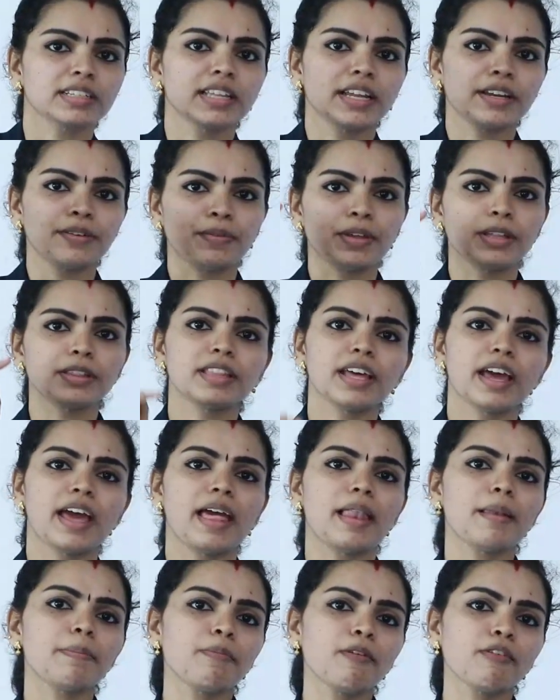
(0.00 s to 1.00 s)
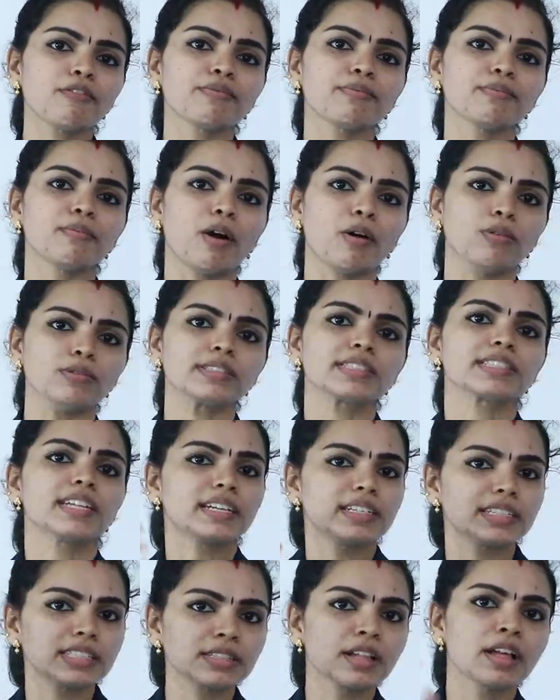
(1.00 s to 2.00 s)
then with the help of mouse,
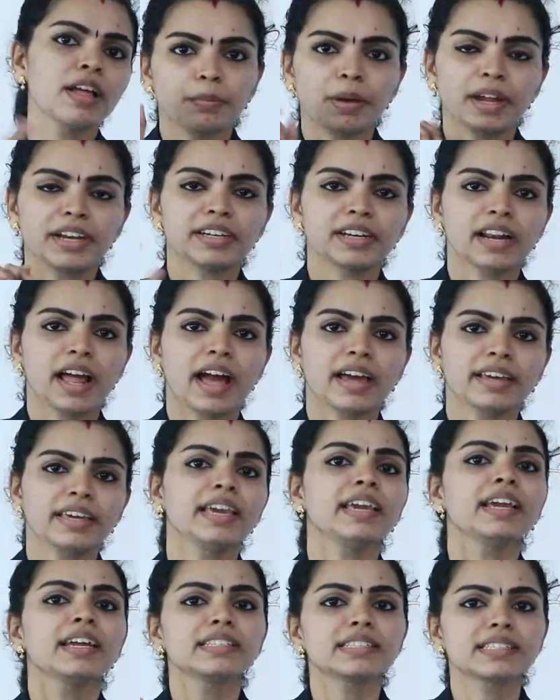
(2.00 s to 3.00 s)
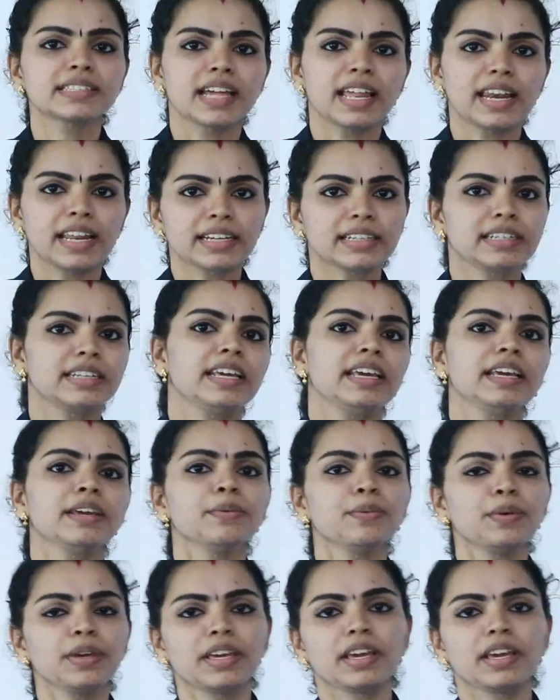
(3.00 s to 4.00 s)
that is by dragging and selecting, we